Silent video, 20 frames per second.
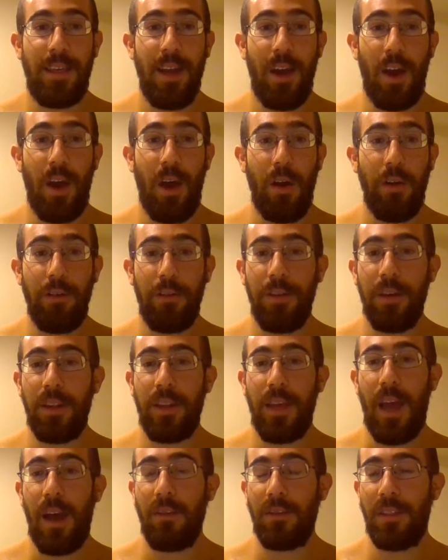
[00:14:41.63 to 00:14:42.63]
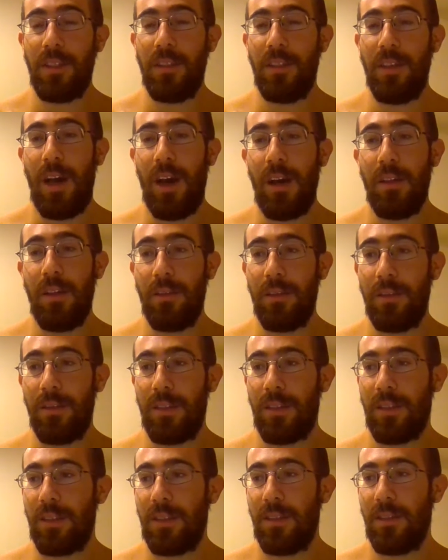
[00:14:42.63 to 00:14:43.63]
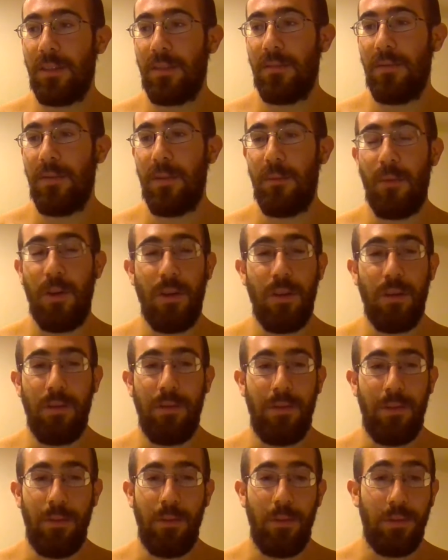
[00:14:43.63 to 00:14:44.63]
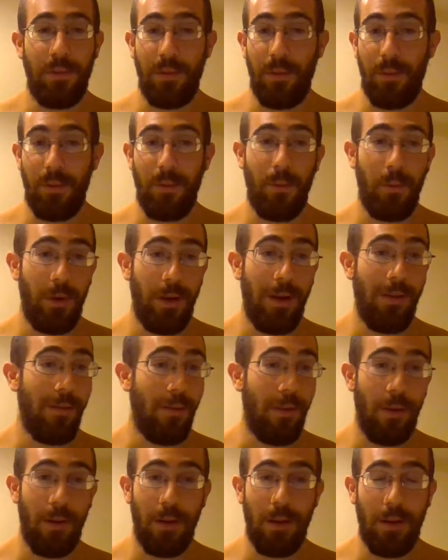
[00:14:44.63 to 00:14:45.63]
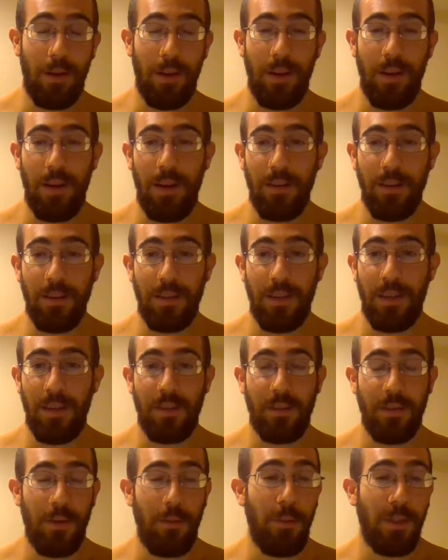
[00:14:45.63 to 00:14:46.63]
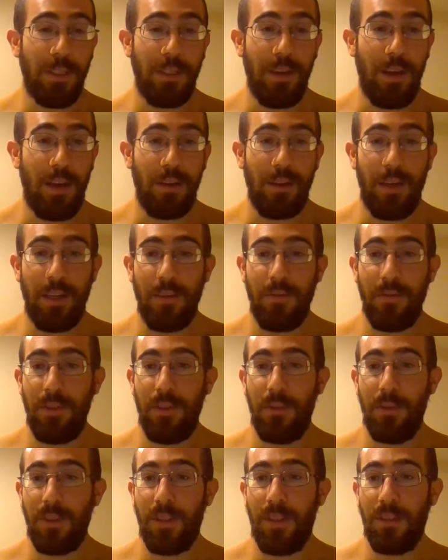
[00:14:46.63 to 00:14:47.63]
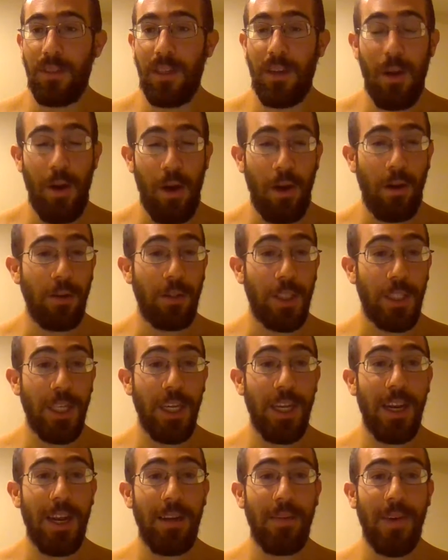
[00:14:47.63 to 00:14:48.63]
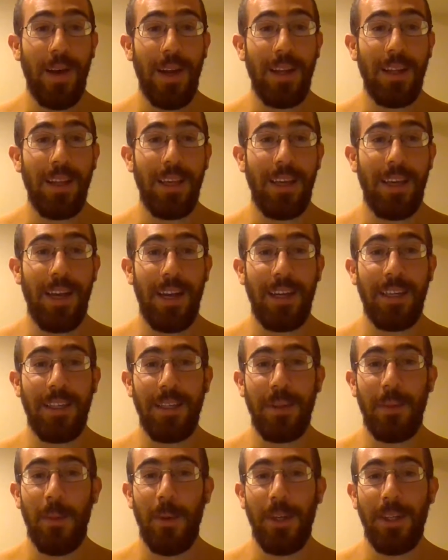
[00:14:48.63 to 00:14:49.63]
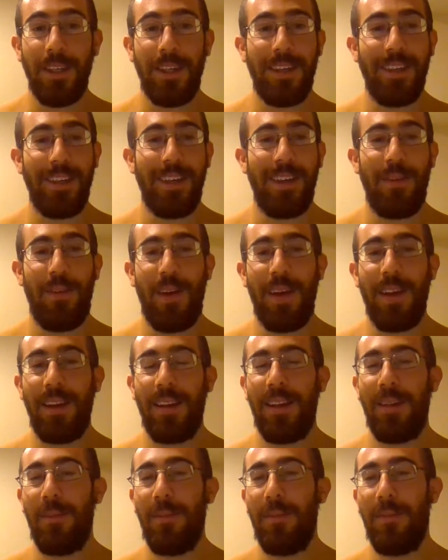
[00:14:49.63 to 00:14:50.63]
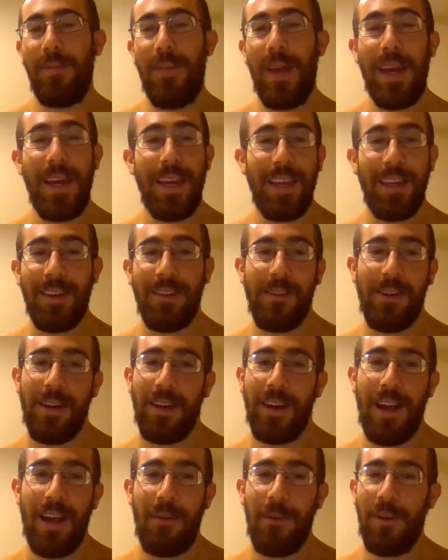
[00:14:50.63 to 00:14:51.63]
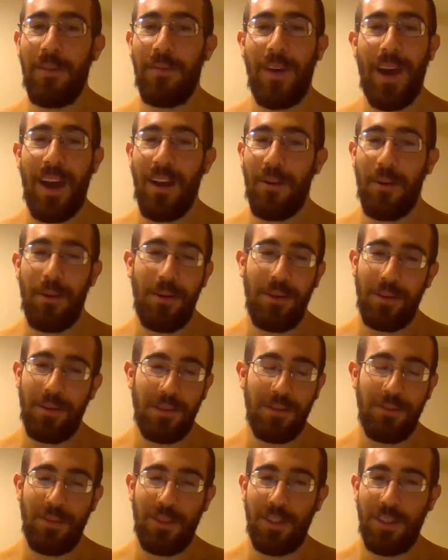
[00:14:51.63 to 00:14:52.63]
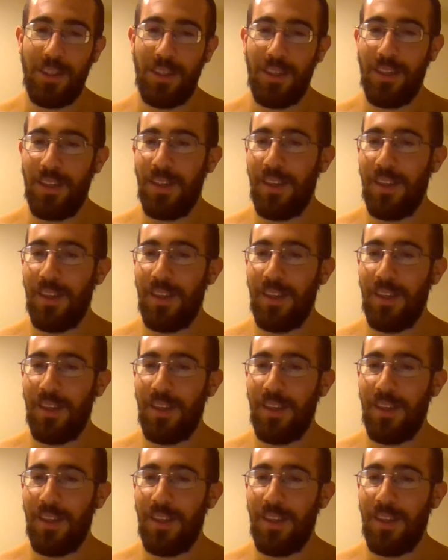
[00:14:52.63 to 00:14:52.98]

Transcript: $100,000 from all the views or whatever, and I was like, so it must have got a lot of views, and I was like, oh shit, I finally got a good one, I finally made it, or I went viral or some shit.